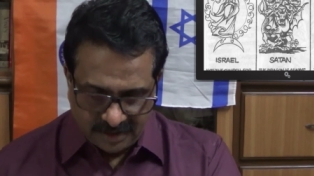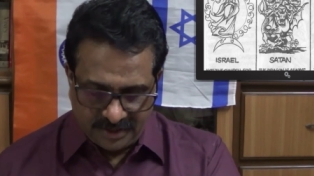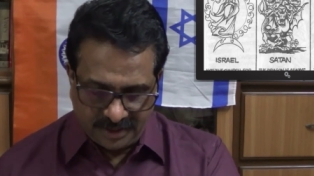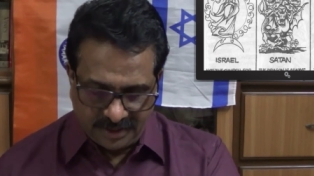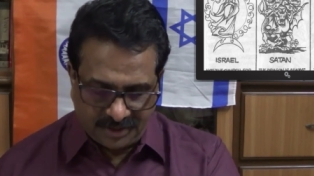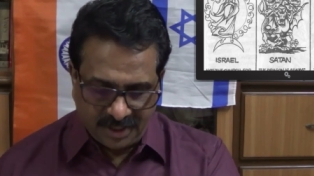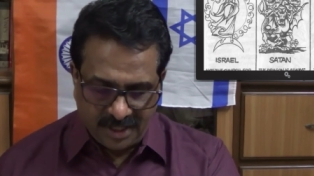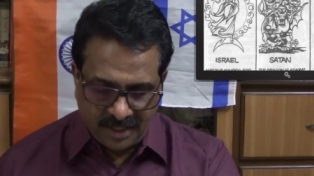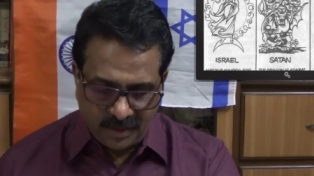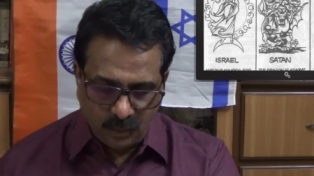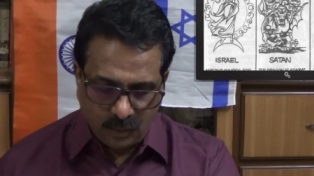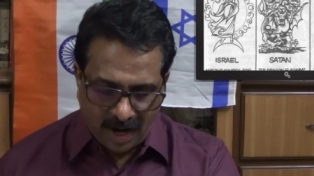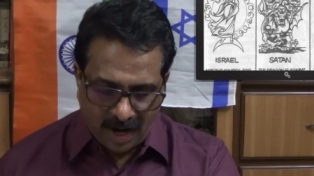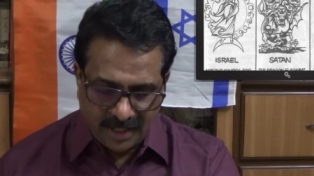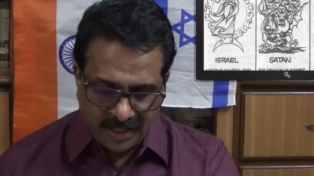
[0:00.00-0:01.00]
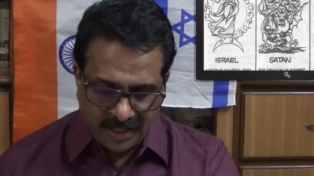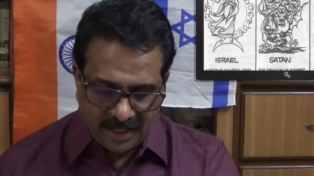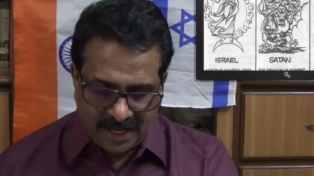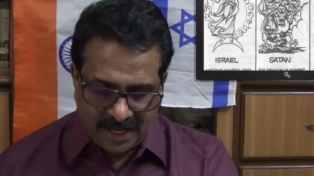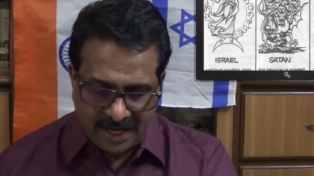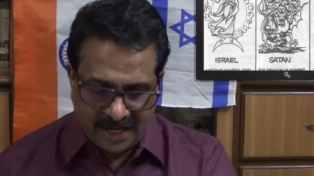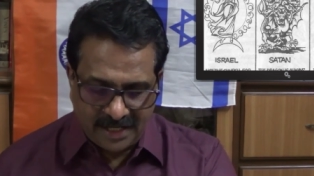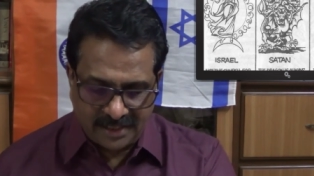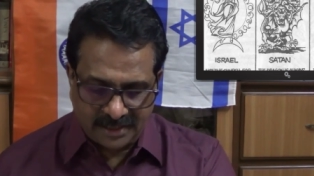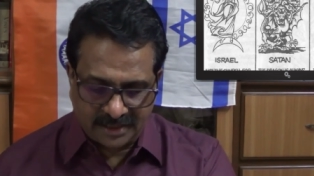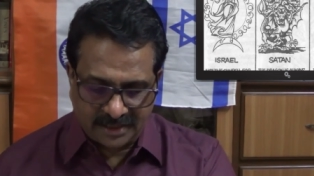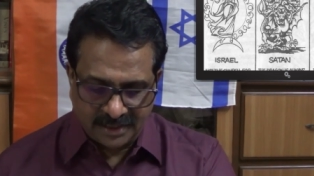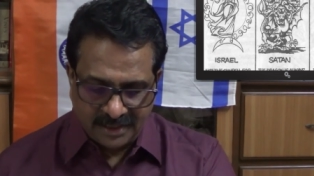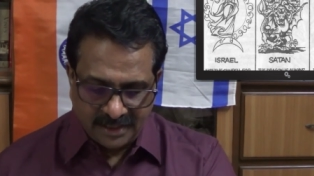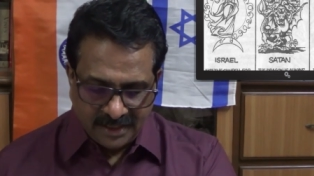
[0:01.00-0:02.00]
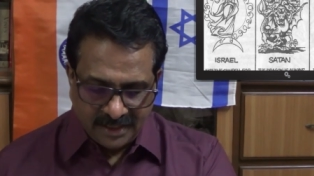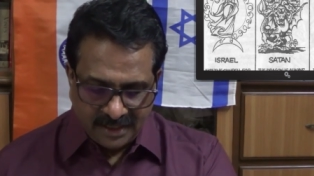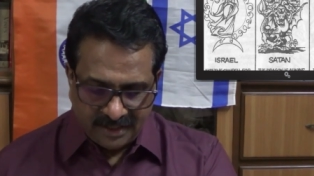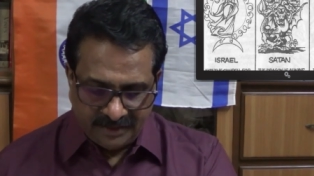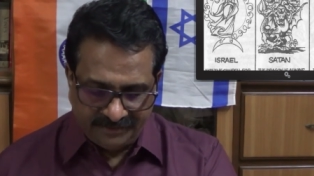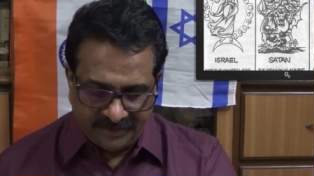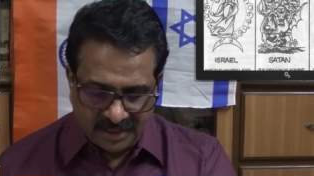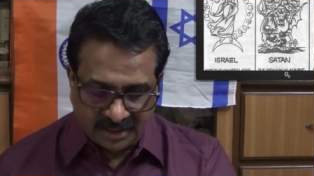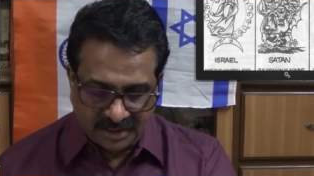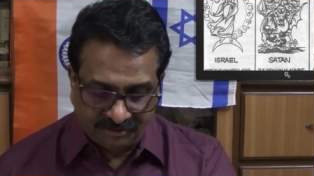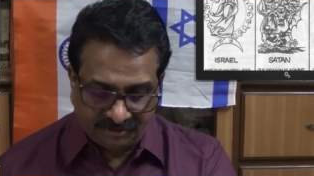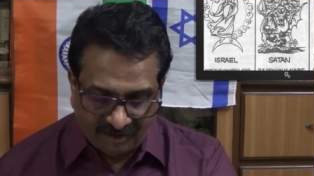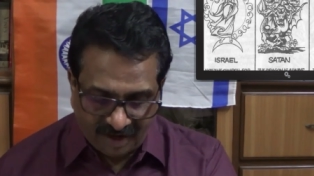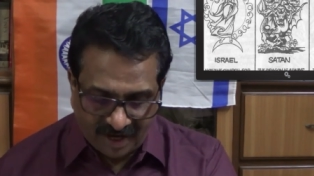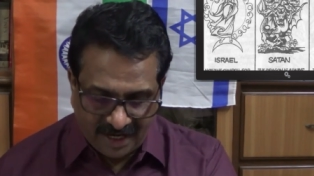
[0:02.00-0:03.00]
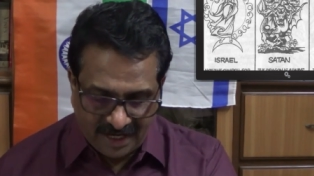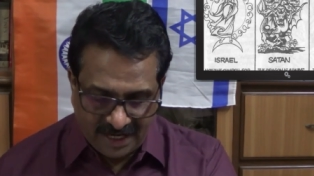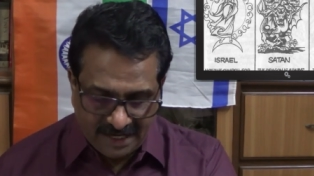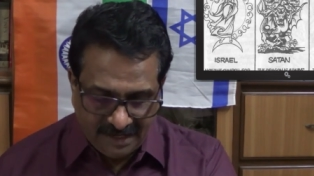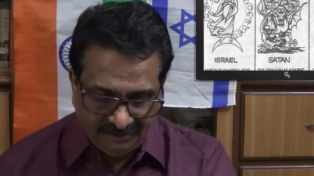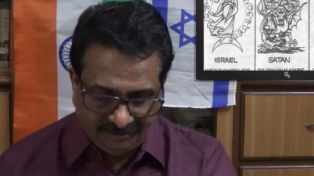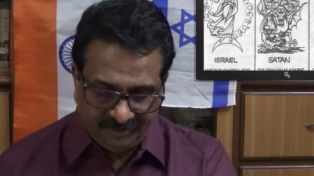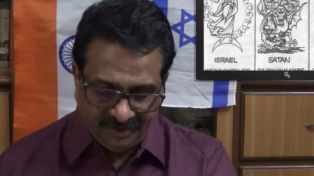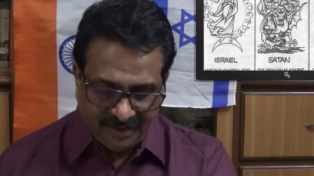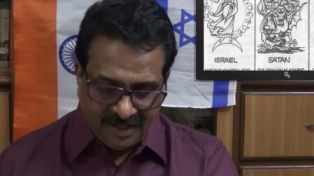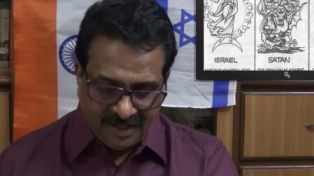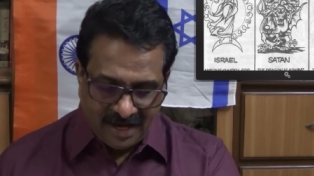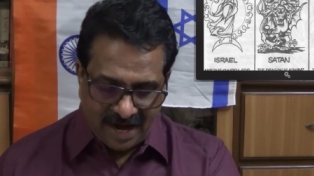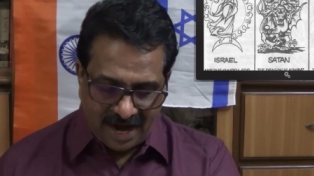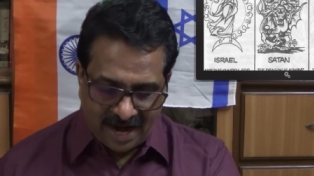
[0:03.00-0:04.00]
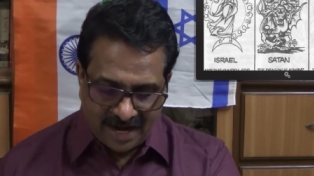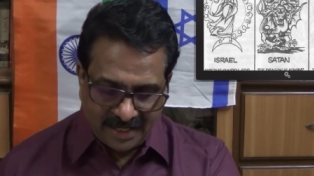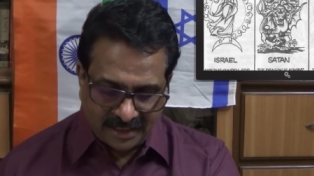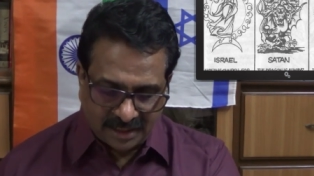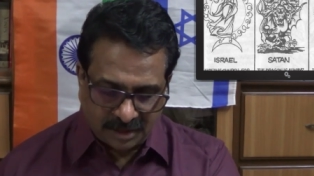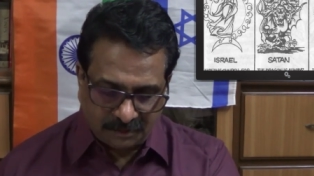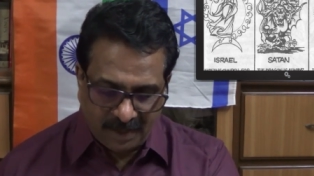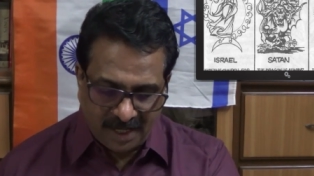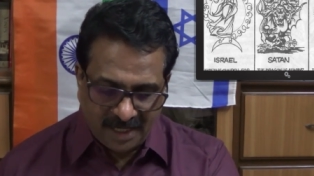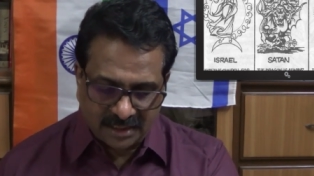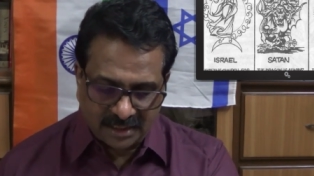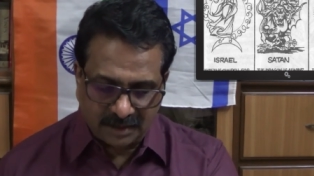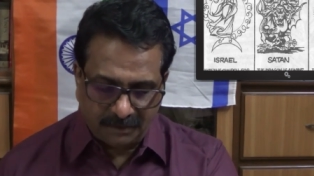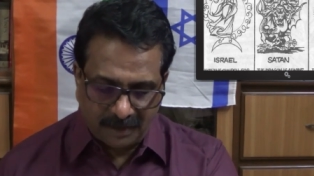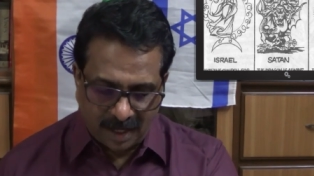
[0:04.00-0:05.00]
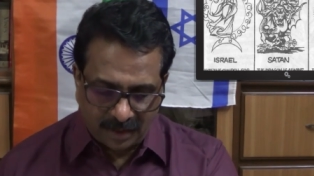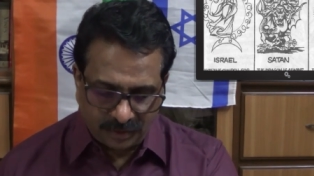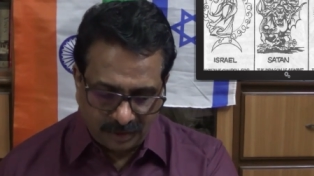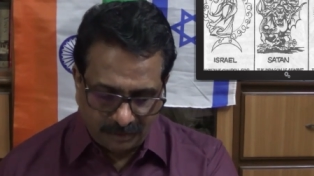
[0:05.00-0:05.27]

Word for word: The third one is verse 5 and it speaks about